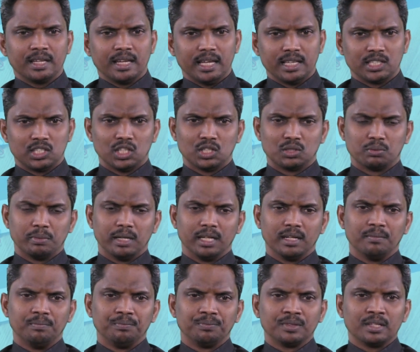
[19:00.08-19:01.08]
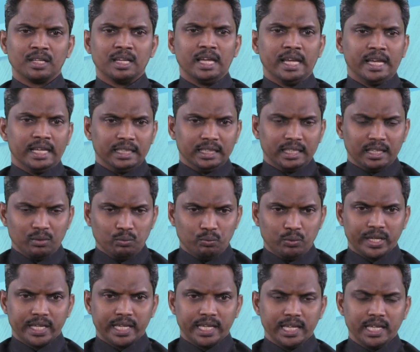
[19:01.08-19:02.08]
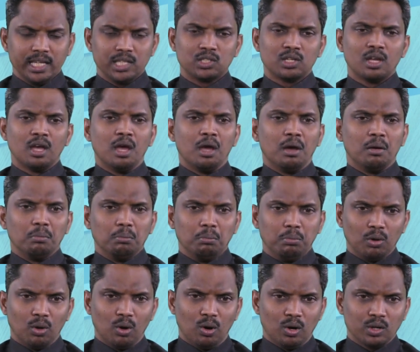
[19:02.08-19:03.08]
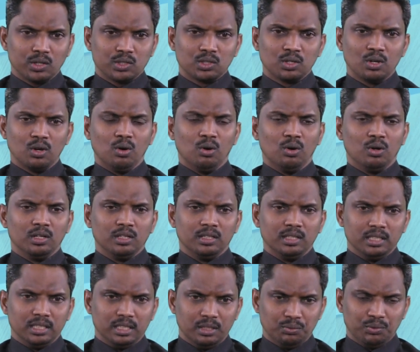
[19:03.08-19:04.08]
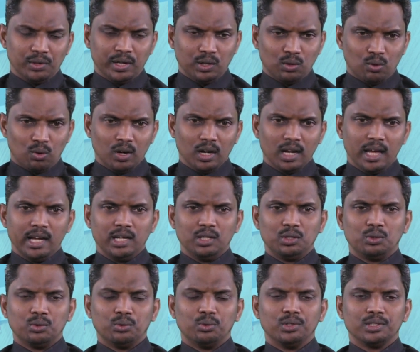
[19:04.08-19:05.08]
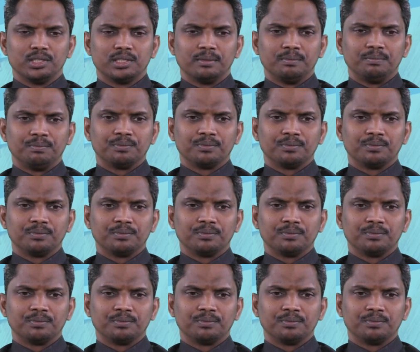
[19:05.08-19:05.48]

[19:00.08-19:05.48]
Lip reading: assessment. Then wikis, blogs, different online tools,